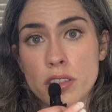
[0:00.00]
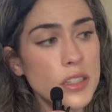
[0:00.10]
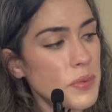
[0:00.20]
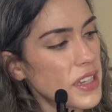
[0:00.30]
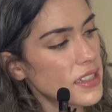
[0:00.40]

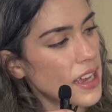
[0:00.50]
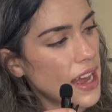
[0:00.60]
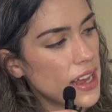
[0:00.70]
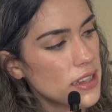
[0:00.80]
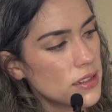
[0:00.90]
just because
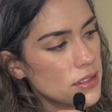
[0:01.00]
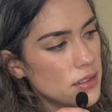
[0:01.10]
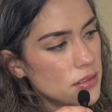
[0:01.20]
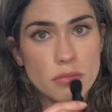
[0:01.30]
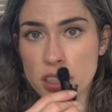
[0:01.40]

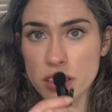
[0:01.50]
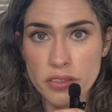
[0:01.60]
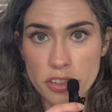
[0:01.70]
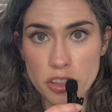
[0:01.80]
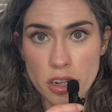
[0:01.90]
it's a
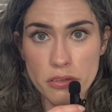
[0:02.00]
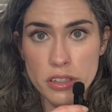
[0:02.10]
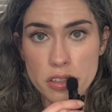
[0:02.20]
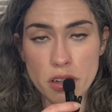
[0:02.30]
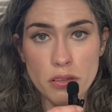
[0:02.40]
different genre.
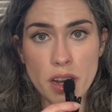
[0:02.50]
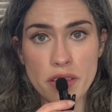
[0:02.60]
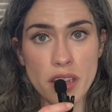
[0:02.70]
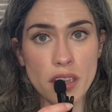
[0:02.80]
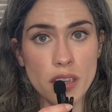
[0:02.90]
So I
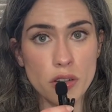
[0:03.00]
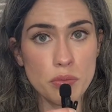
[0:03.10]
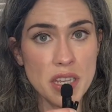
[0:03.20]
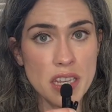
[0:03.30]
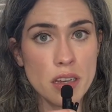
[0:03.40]
think it'll
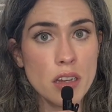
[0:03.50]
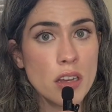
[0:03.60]
be